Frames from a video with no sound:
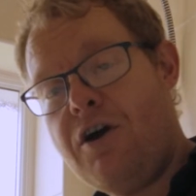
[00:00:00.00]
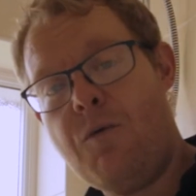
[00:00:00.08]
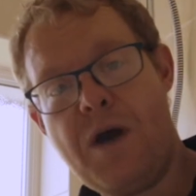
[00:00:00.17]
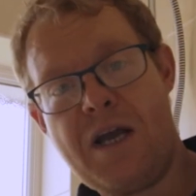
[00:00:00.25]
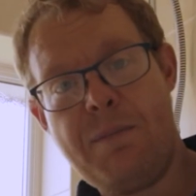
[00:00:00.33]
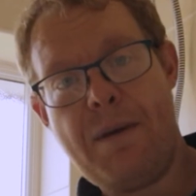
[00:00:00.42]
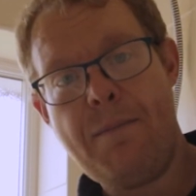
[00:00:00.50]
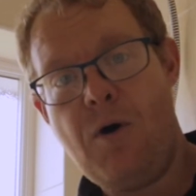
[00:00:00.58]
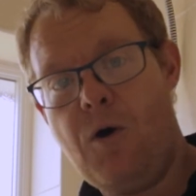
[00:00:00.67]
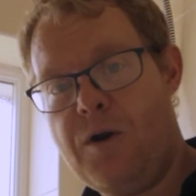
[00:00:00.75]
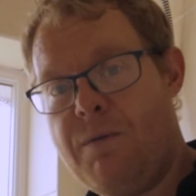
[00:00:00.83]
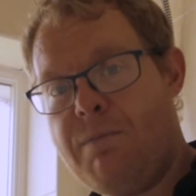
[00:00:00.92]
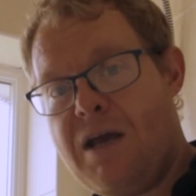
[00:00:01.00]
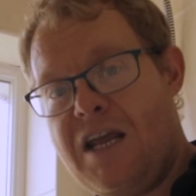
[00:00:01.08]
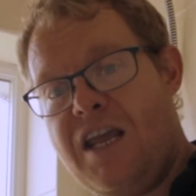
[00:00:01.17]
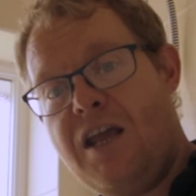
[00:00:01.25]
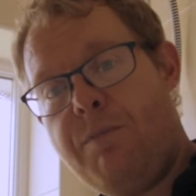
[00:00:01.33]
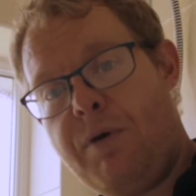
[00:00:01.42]
own work a bit more than
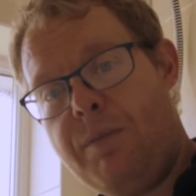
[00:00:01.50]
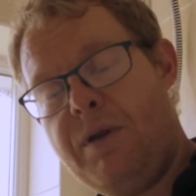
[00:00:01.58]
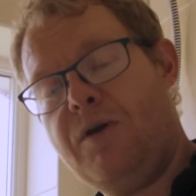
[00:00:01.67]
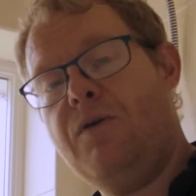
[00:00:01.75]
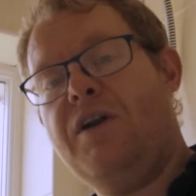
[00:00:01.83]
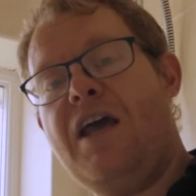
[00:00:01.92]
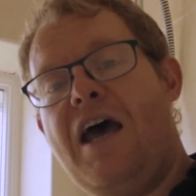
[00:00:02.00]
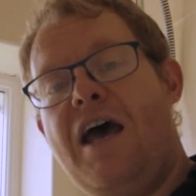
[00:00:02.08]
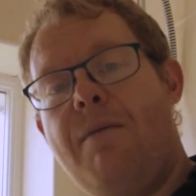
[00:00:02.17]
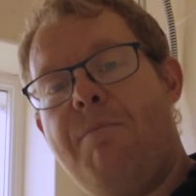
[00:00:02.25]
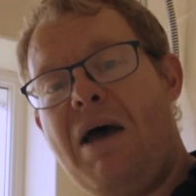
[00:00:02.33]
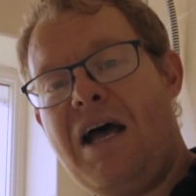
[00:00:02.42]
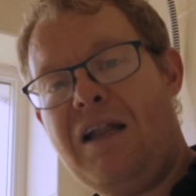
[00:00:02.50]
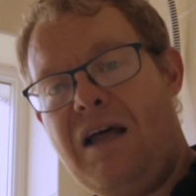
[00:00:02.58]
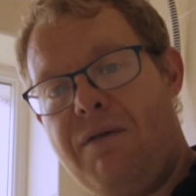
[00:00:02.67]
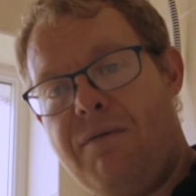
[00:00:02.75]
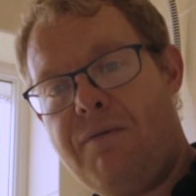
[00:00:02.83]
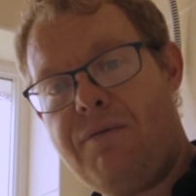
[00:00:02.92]
me, you probably could get a better
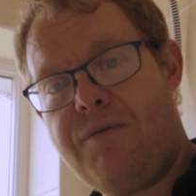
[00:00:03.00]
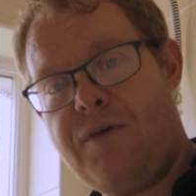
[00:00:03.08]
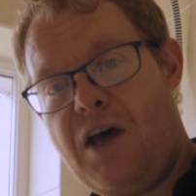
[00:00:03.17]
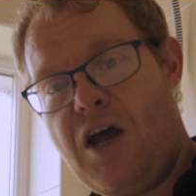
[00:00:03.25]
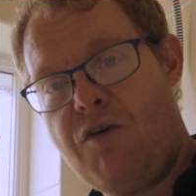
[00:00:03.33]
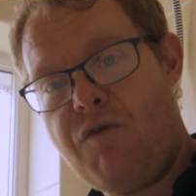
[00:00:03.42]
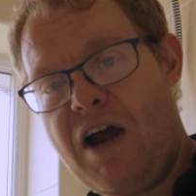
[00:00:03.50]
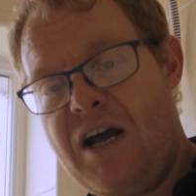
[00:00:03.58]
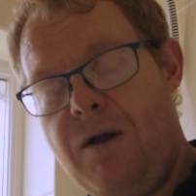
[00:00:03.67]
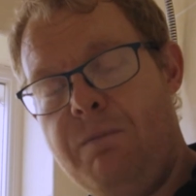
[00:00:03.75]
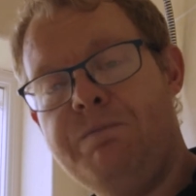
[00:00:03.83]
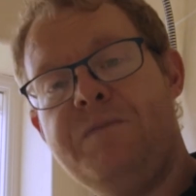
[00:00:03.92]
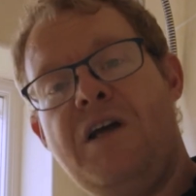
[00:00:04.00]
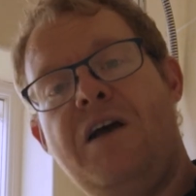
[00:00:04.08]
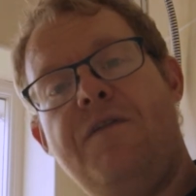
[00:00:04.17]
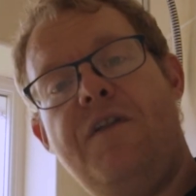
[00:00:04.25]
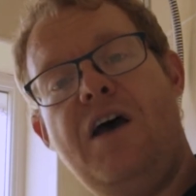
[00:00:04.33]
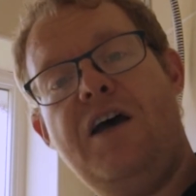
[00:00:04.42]
length rail
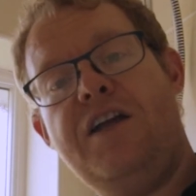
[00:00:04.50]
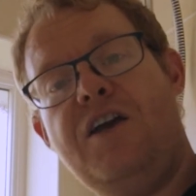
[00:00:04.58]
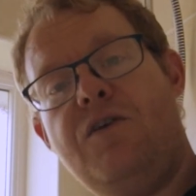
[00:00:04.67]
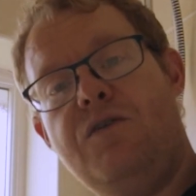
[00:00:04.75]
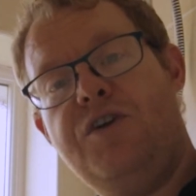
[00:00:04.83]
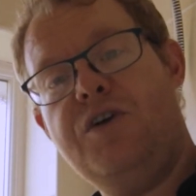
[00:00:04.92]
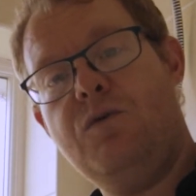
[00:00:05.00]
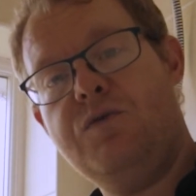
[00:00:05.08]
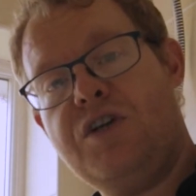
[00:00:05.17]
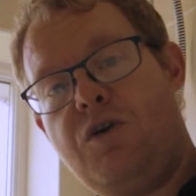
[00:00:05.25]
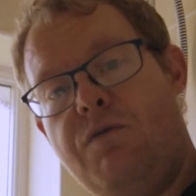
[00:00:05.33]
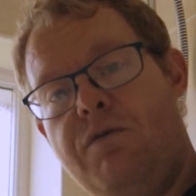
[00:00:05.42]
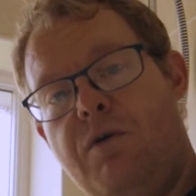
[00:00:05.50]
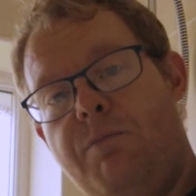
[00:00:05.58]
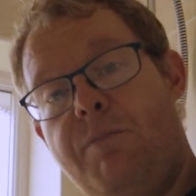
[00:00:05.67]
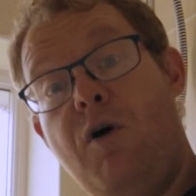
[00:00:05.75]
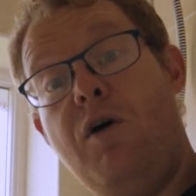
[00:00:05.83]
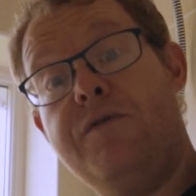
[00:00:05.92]
that you could use to cover up
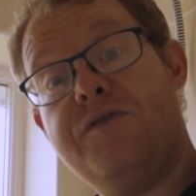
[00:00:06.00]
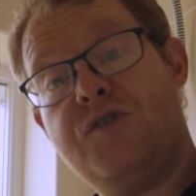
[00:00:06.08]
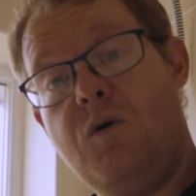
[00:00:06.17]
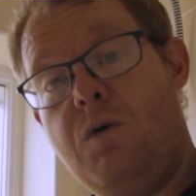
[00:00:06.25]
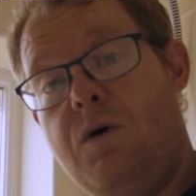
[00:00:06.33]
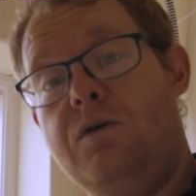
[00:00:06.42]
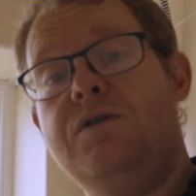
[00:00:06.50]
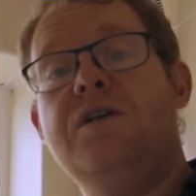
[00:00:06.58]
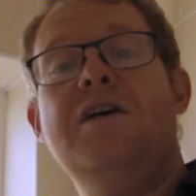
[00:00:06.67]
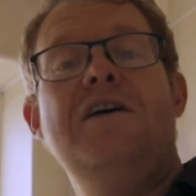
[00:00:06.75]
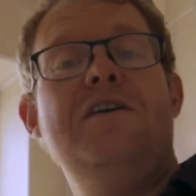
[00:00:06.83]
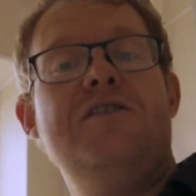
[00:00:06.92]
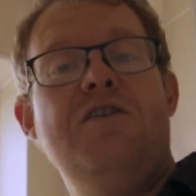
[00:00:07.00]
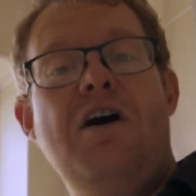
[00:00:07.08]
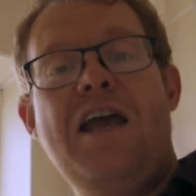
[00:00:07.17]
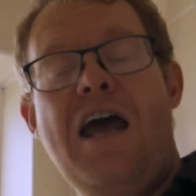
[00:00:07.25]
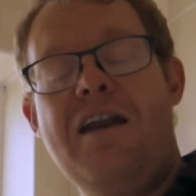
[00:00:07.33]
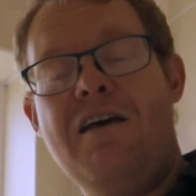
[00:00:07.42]
both screw holes. So
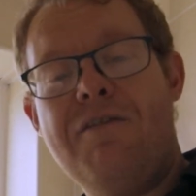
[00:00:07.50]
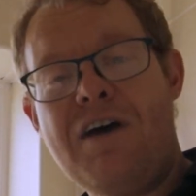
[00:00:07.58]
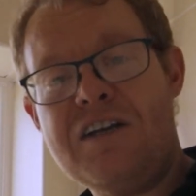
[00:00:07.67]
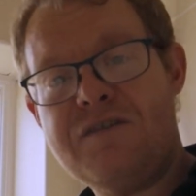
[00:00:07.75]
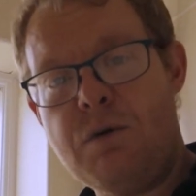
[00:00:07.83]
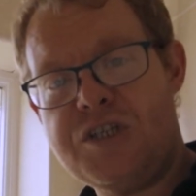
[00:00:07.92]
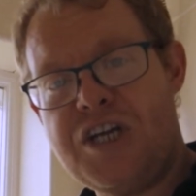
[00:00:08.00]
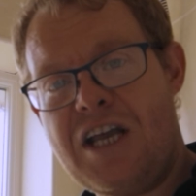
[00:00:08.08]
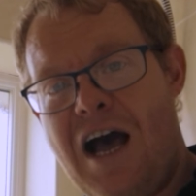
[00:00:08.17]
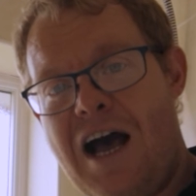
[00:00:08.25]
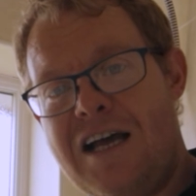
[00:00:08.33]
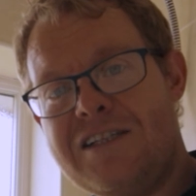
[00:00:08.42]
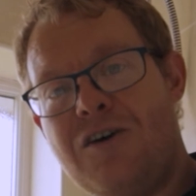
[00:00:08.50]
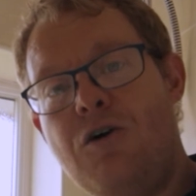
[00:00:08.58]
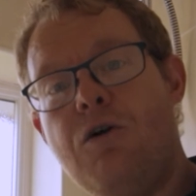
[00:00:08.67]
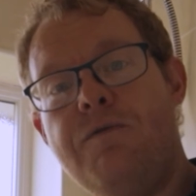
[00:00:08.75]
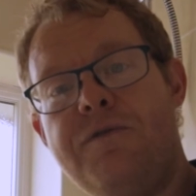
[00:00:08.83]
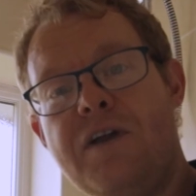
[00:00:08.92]
again, thanks for watching, guys.
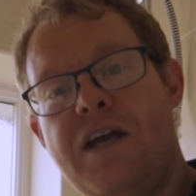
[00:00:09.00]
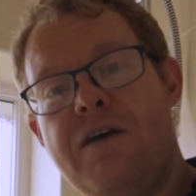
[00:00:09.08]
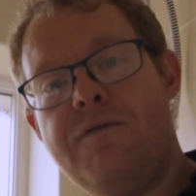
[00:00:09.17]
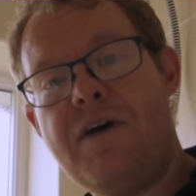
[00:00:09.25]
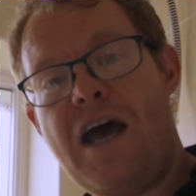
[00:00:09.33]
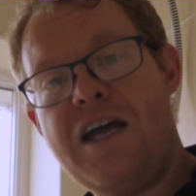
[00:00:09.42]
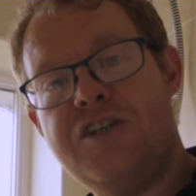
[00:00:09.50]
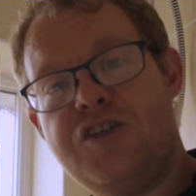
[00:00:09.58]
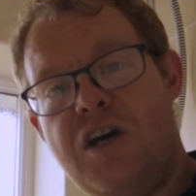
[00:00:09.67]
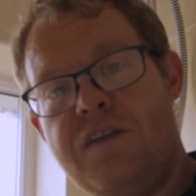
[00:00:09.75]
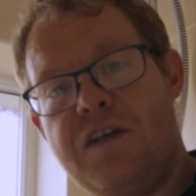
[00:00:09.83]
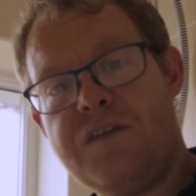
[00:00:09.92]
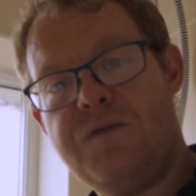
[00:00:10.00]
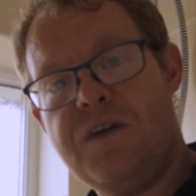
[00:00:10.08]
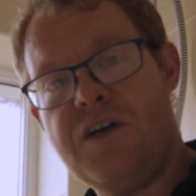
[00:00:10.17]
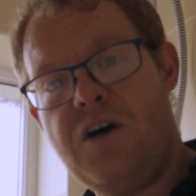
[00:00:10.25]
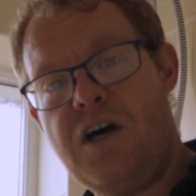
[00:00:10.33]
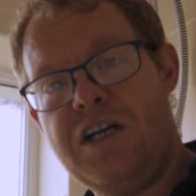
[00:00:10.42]
Hopefully you've enjoyed this
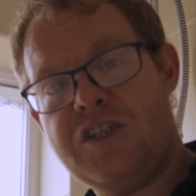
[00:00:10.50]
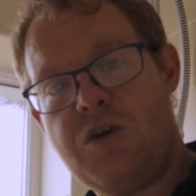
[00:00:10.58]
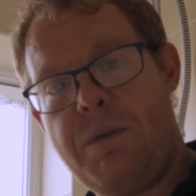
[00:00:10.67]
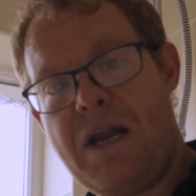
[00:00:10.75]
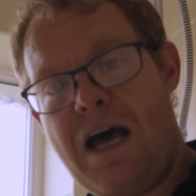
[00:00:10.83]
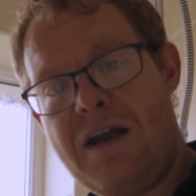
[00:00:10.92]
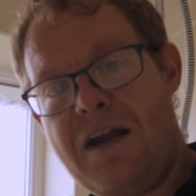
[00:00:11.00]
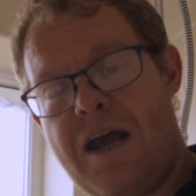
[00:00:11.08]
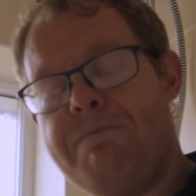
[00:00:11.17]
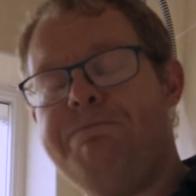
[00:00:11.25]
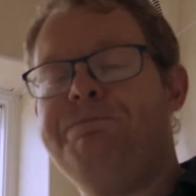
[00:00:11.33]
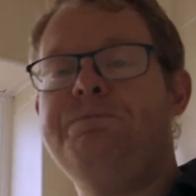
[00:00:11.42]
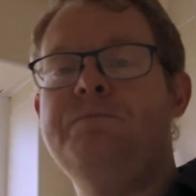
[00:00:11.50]
video and it's come in handy.